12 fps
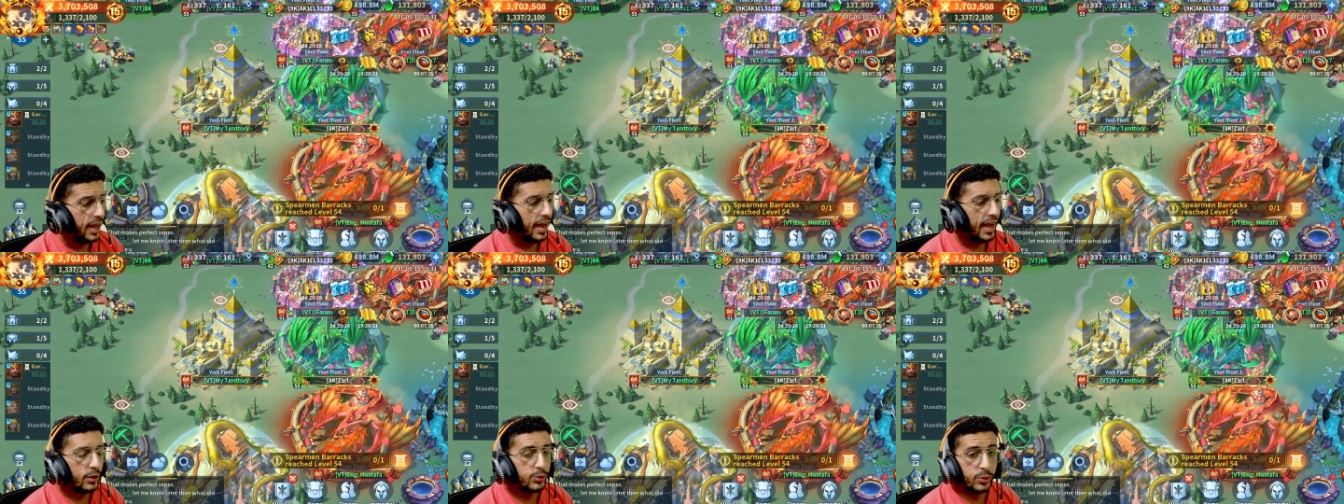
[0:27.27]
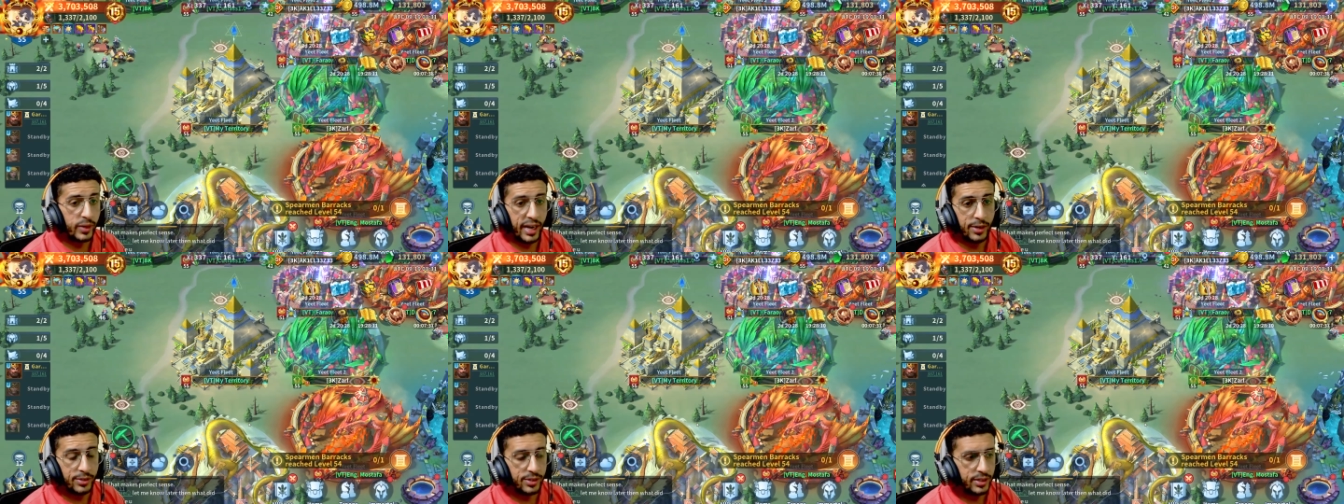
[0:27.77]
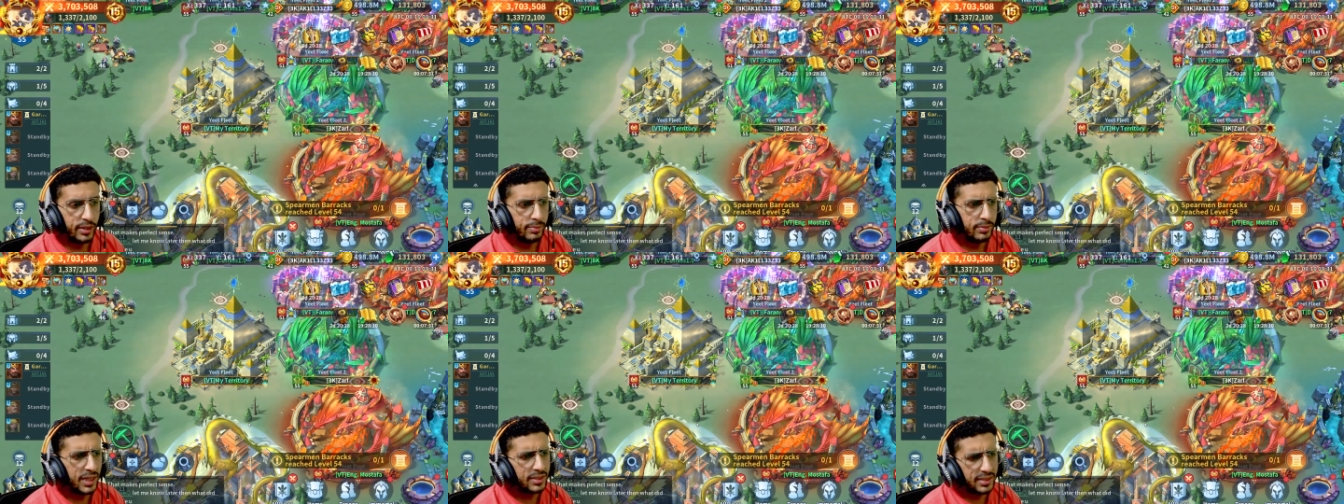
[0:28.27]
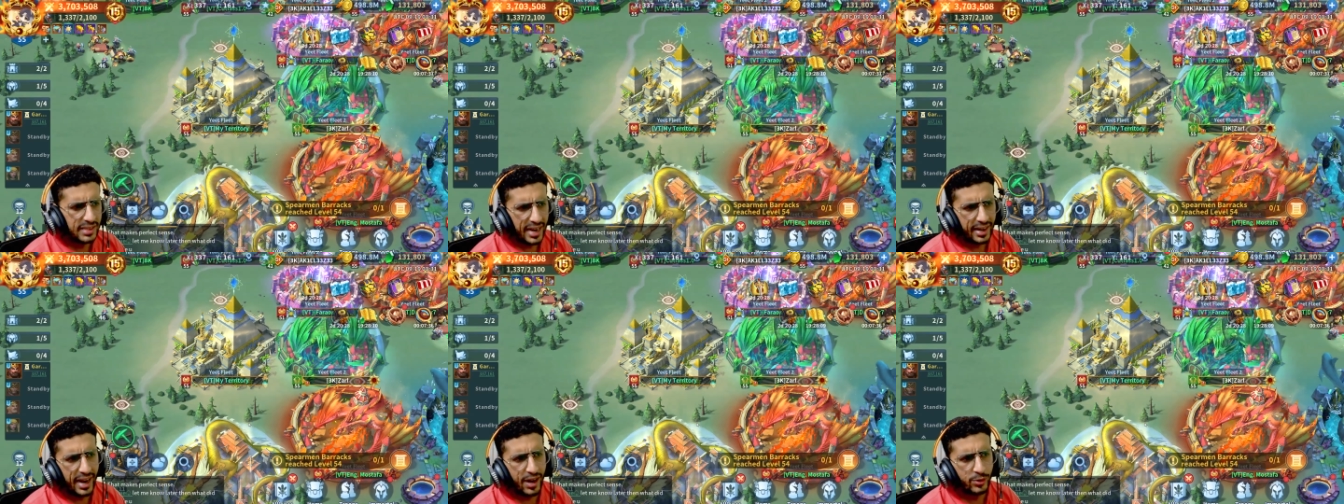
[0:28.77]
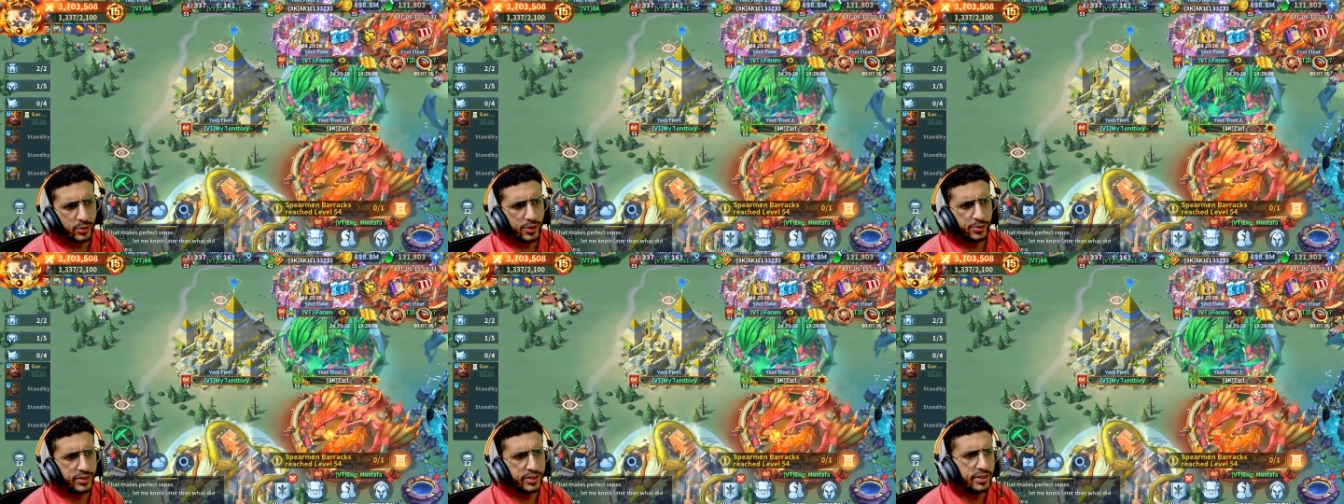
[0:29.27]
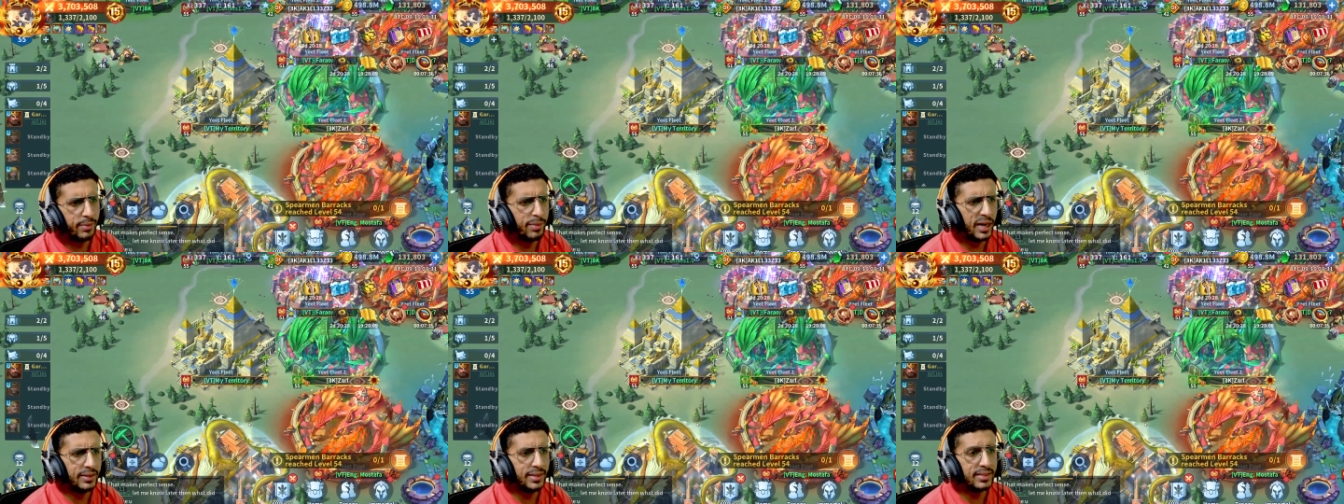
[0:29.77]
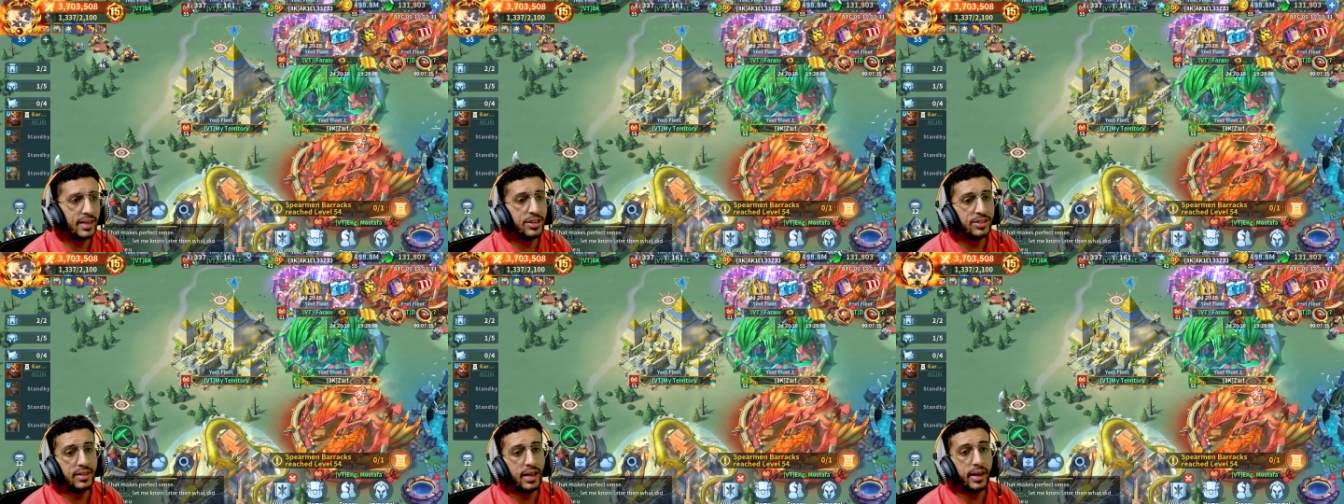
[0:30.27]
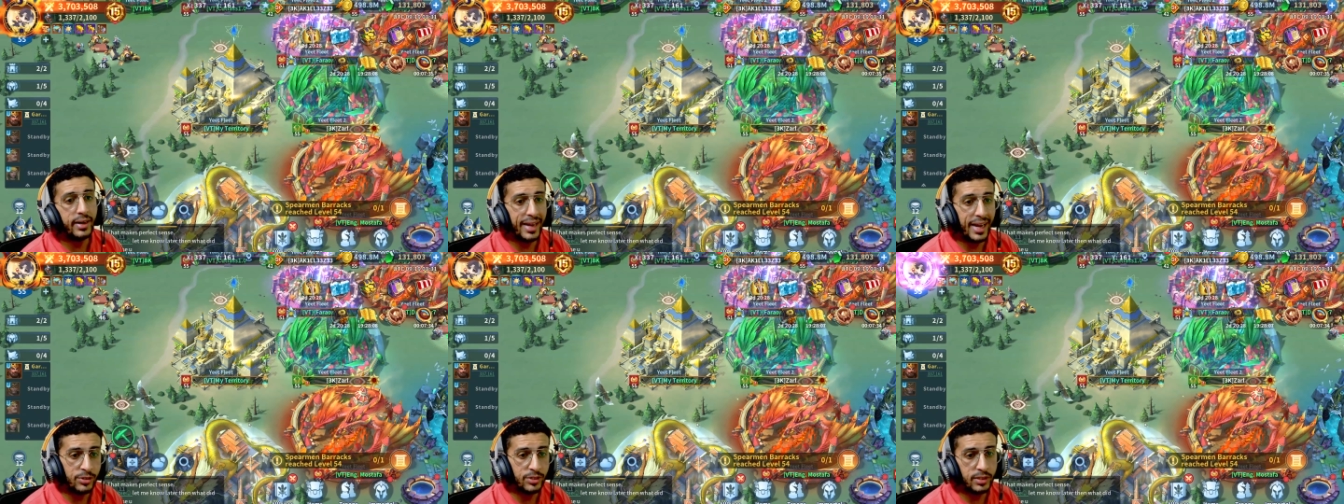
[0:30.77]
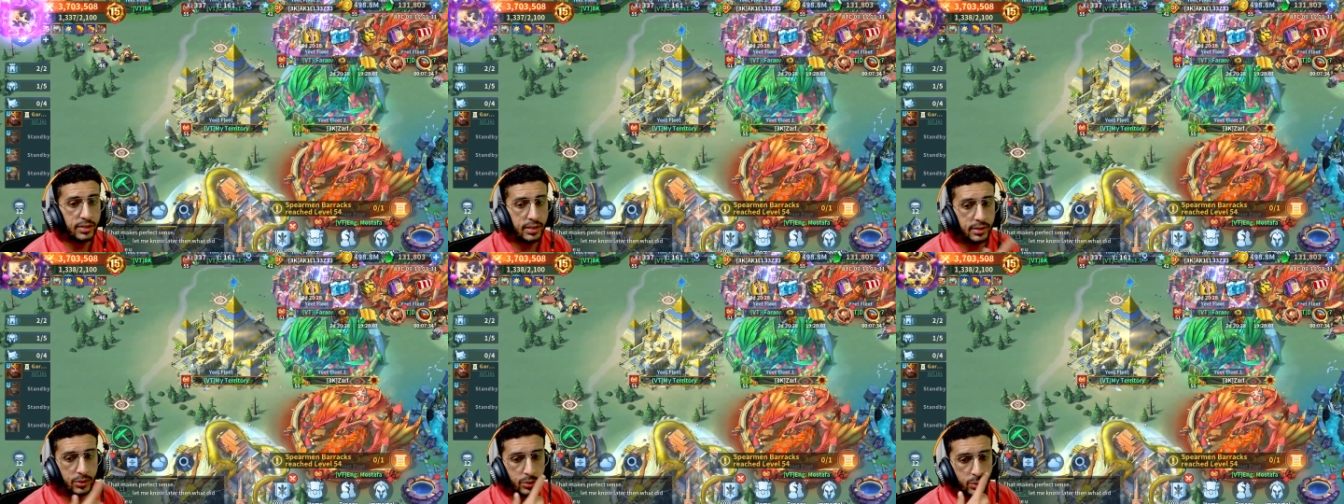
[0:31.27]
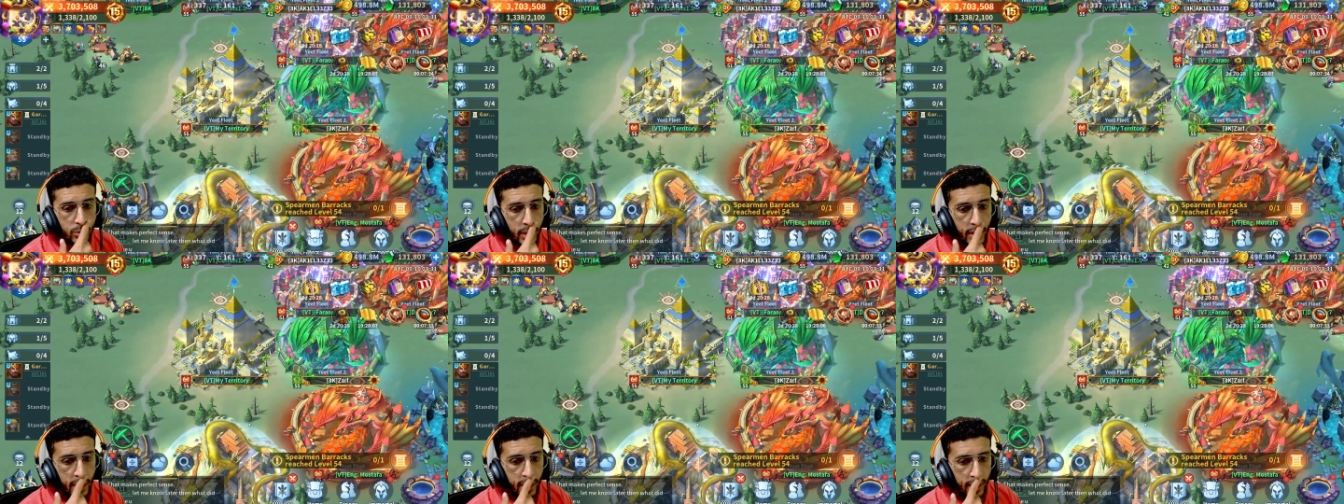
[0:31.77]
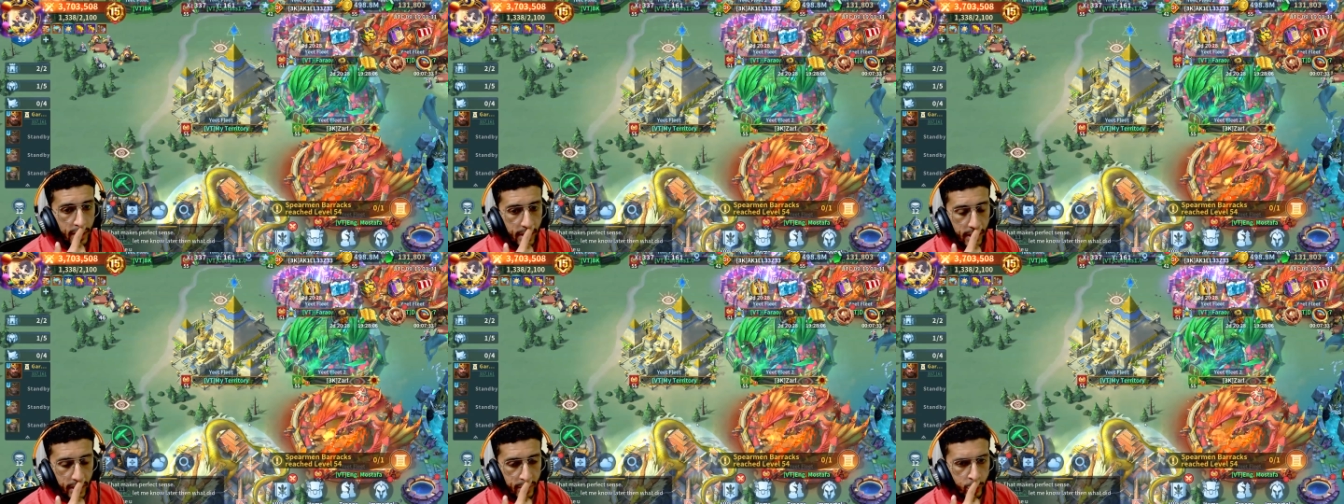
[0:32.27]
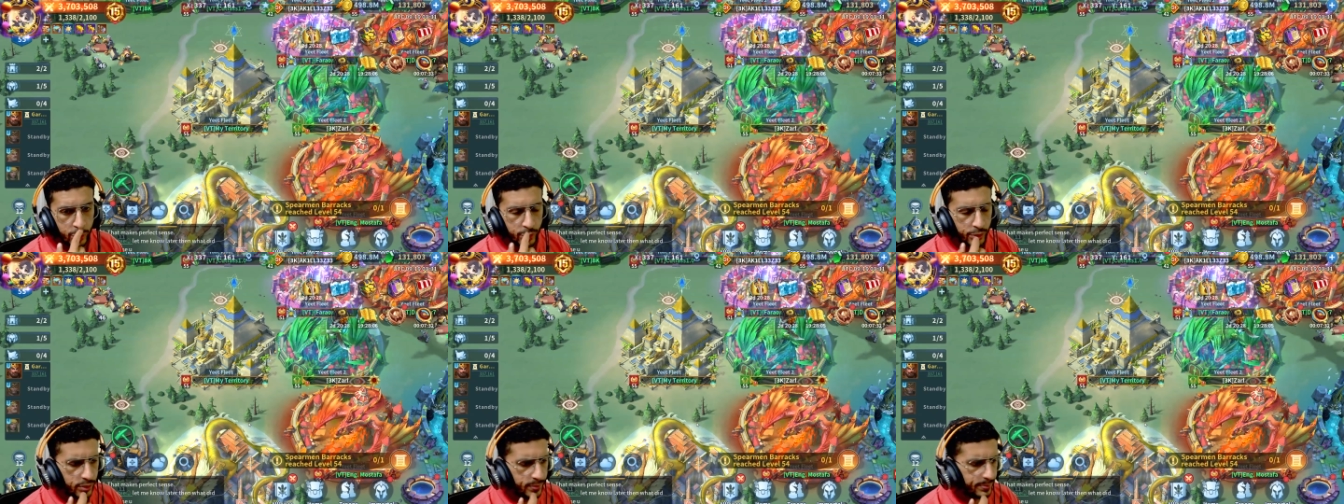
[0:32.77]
how to counter them. Not exactly how to counter them, but the skills that counter these two immortals.